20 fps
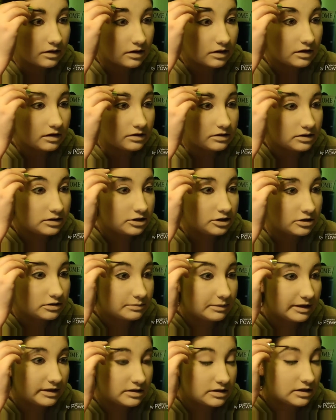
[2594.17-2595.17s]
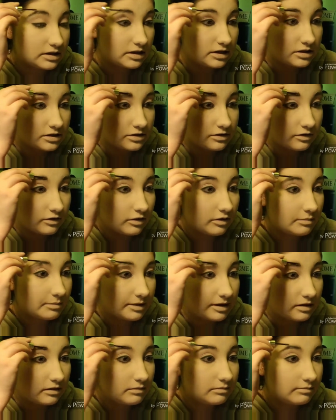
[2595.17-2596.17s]
Because it just makes it easier on
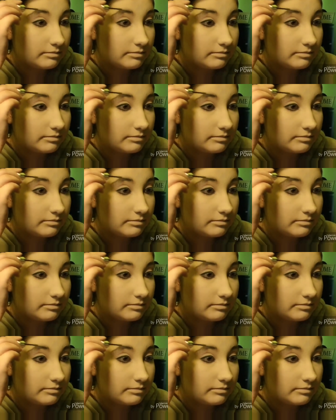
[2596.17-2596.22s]
me.